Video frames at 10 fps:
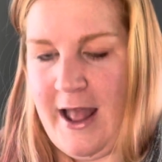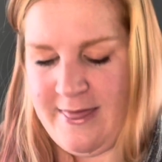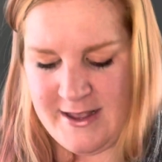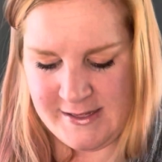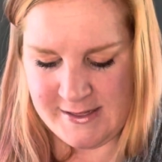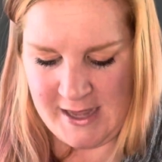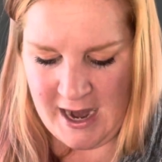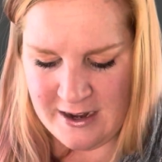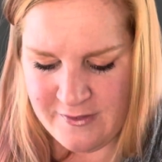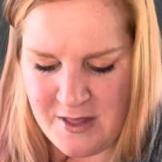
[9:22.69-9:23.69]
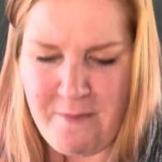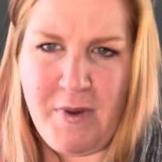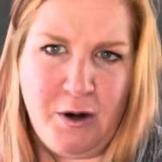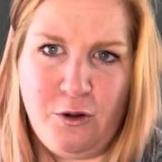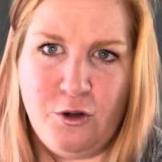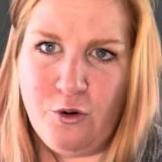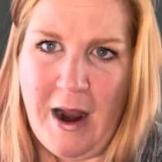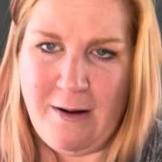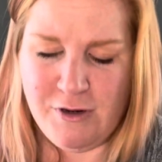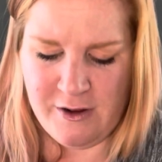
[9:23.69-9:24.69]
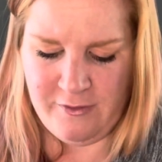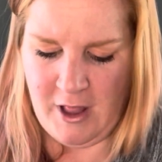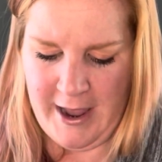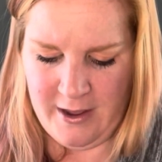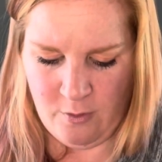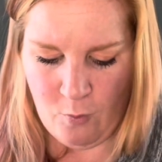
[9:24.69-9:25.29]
And this is kind of in the middle ground of like,